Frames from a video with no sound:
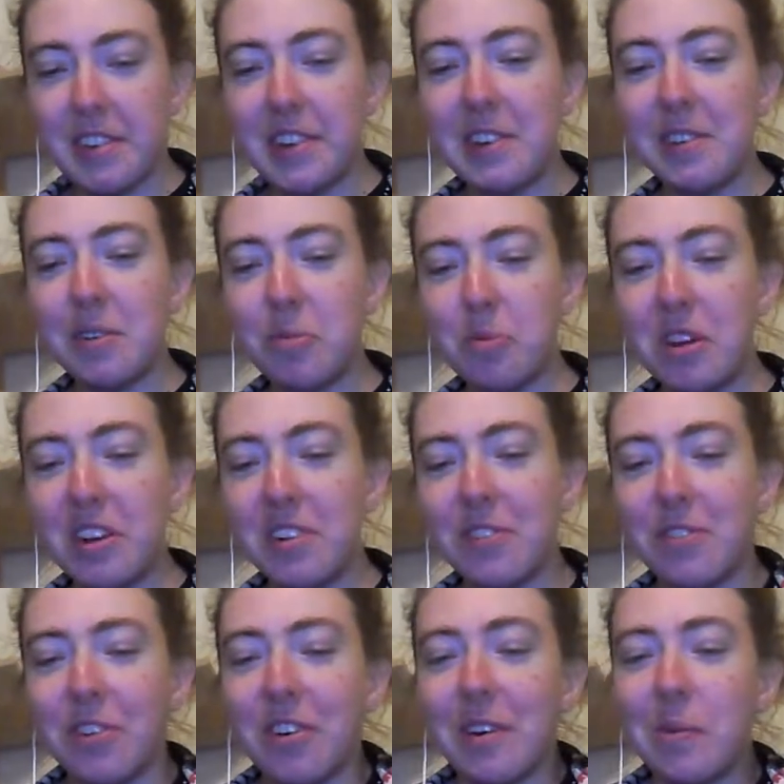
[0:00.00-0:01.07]
The cutest
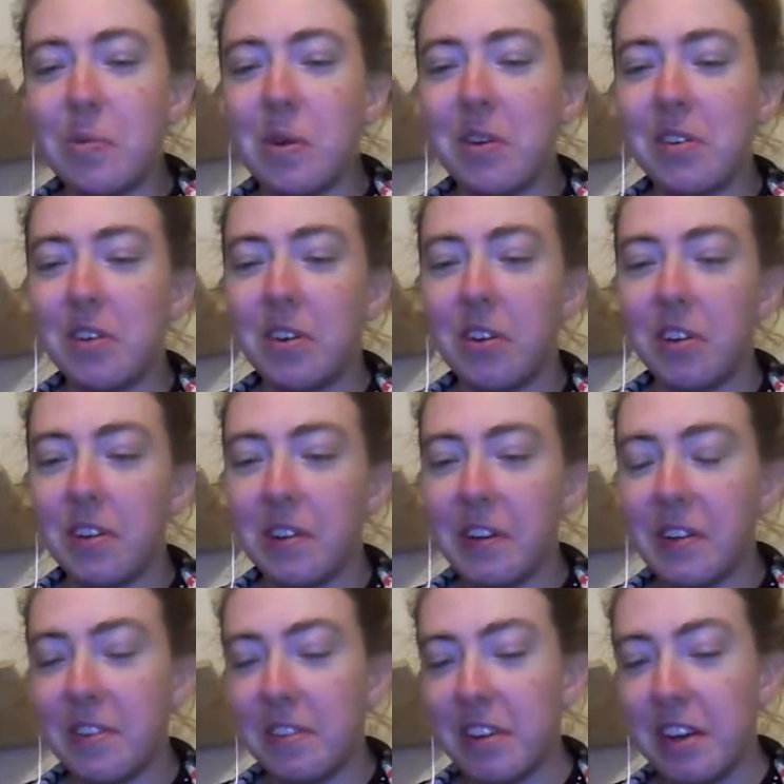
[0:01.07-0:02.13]
breach of royal protocol,
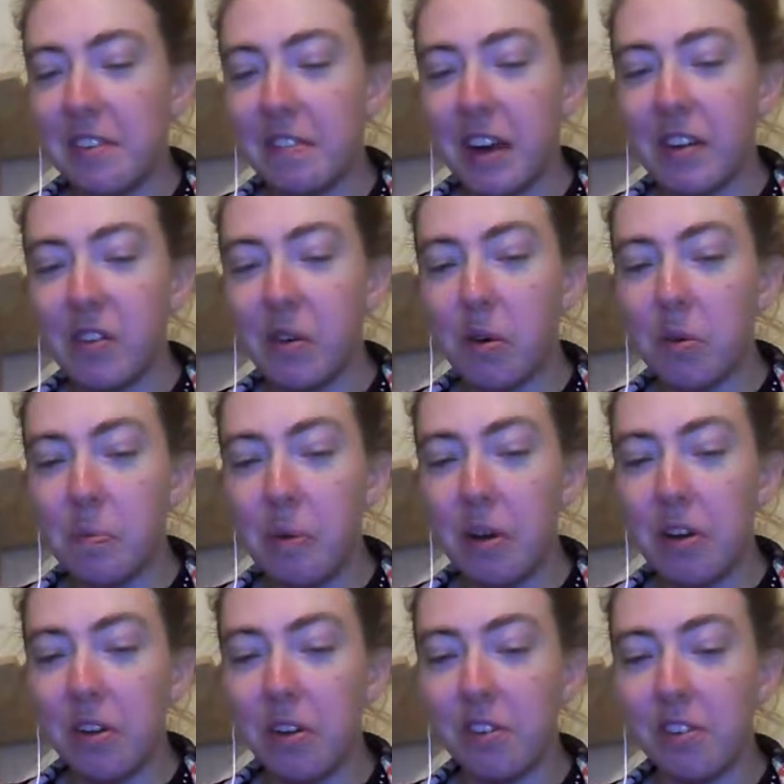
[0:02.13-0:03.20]
you'll ever see a 5-year-old
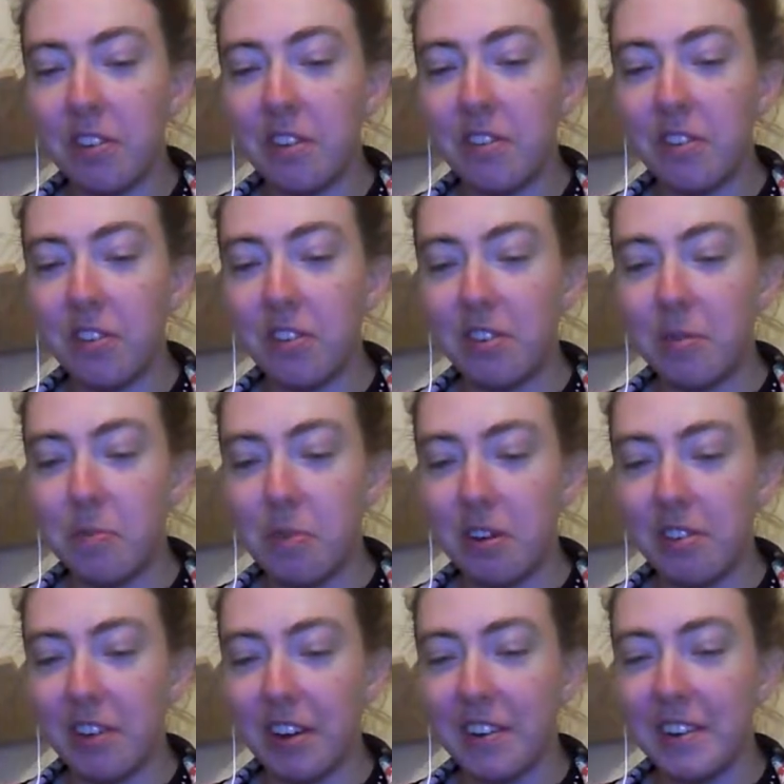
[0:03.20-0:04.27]
boy couldn't resist touching
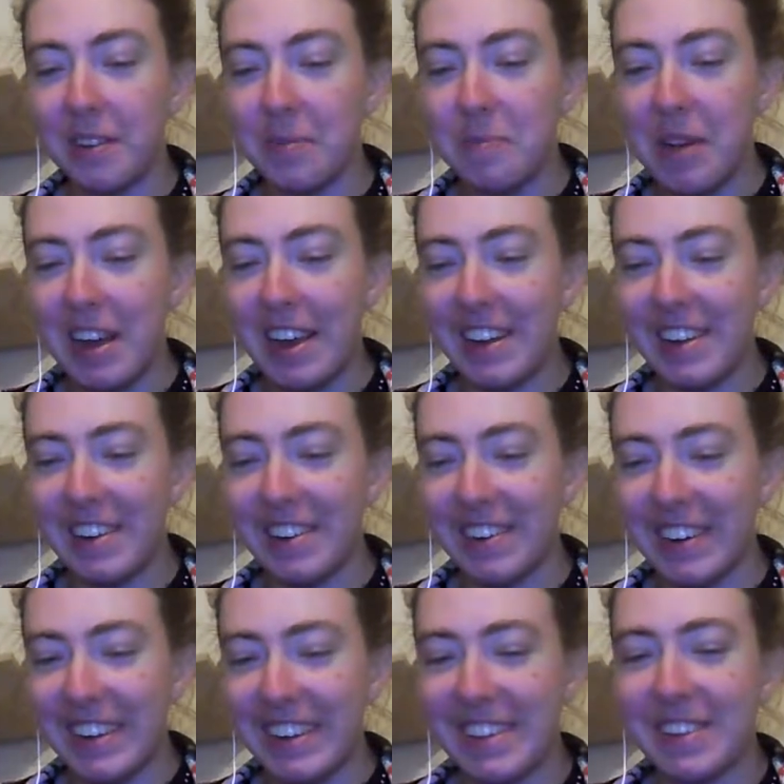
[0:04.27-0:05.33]
Prince Harry's beard
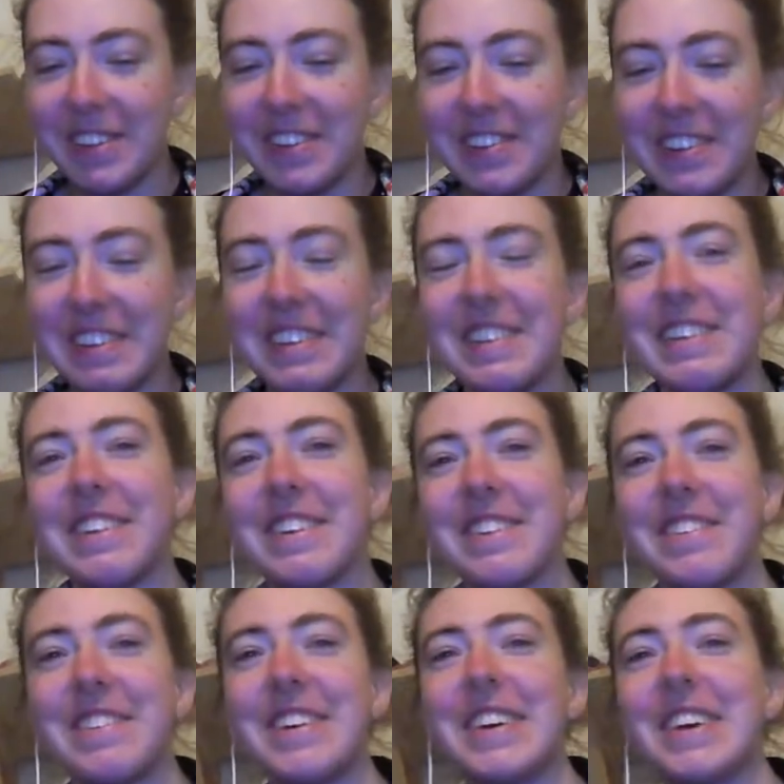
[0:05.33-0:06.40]
during a school visit in
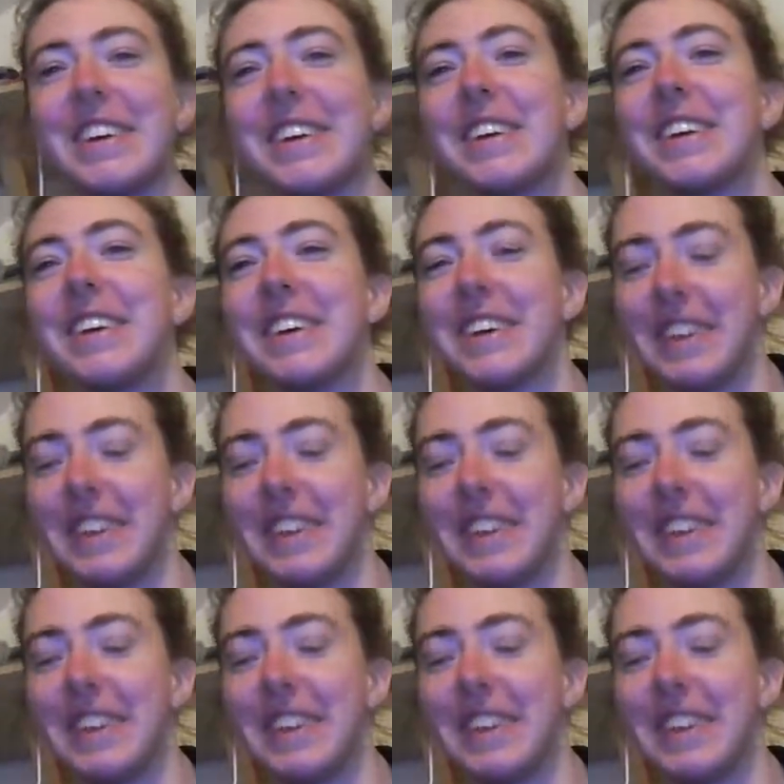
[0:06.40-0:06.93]
Australia.